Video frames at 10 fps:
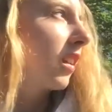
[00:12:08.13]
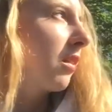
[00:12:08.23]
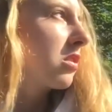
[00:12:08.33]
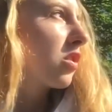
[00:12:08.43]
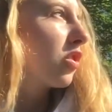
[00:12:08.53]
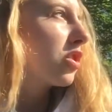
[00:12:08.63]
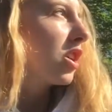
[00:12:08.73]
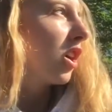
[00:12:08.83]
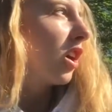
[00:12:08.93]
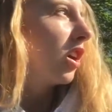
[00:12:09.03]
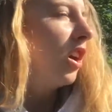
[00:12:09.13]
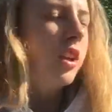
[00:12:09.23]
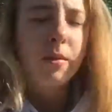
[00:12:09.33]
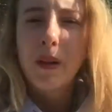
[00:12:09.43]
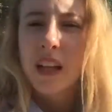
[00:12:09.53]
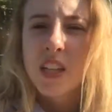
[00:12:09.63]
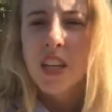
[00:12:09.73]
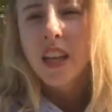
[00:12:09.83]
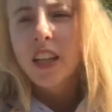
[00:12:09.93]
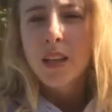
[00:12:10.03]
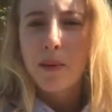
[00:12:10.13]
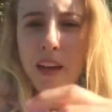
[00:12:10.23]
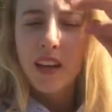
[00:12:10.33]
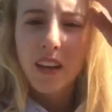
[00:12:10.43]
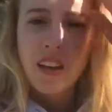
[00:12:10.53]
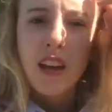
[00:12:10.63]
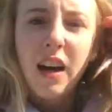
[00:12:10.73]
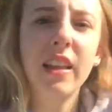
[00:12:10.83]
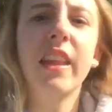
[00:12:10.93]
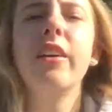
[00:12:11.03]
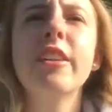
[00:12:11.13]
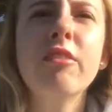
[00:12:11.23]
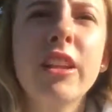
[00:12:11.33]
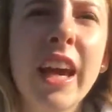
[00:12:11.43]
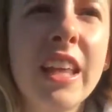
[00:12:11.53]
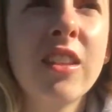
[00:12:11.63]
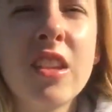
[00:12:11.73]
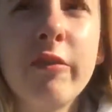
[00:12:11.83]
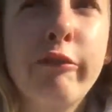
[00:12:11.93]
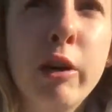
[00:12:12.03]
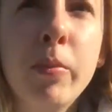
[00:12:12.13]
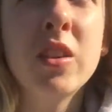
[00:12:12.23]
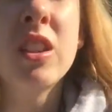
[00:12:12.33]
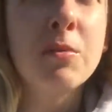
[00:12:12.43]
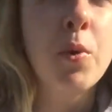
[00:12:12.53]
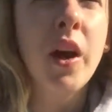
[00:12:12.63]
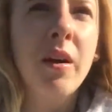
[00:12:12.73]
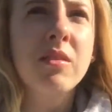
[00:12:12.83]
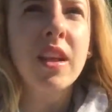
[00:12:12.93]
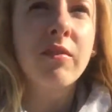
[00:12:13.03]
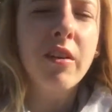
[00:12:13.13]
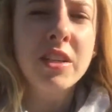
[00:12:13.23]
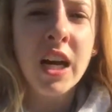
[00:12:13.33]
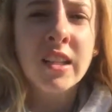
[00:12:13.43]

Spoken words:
It was Gus that got hurt, the black and tan guinea pig. Now I didn't really get any of this on film because at this point I was like very tired.